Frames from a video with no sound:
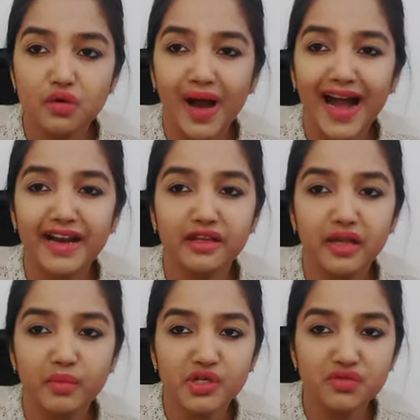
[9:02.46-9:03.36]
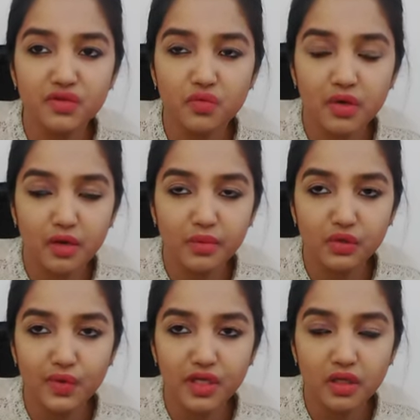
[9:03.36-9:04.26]
You had a chemistry
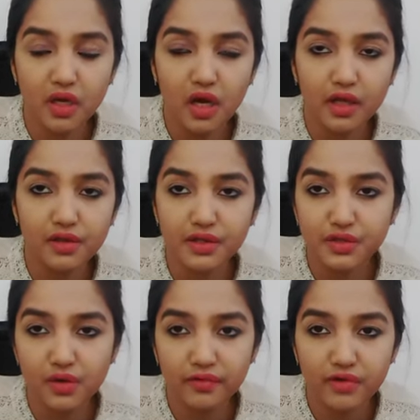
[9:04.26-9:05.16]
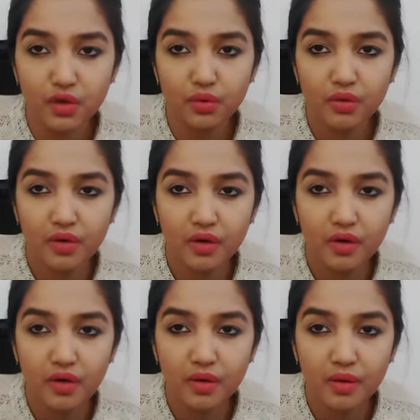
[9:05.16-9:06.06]
between the two of you.
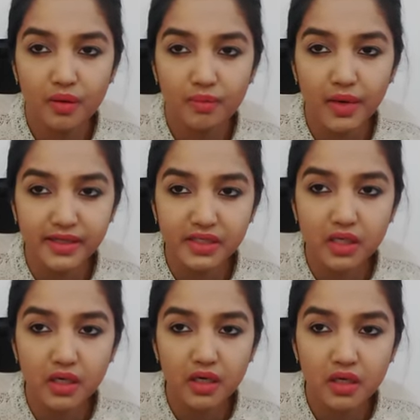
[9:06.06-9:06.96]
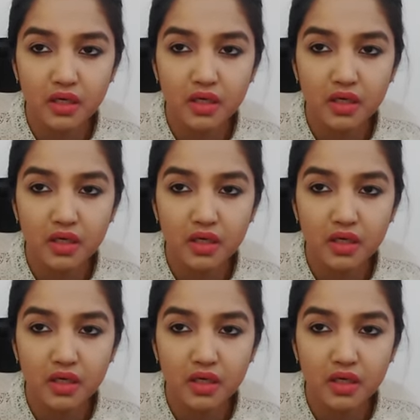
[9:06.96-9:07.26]
But here,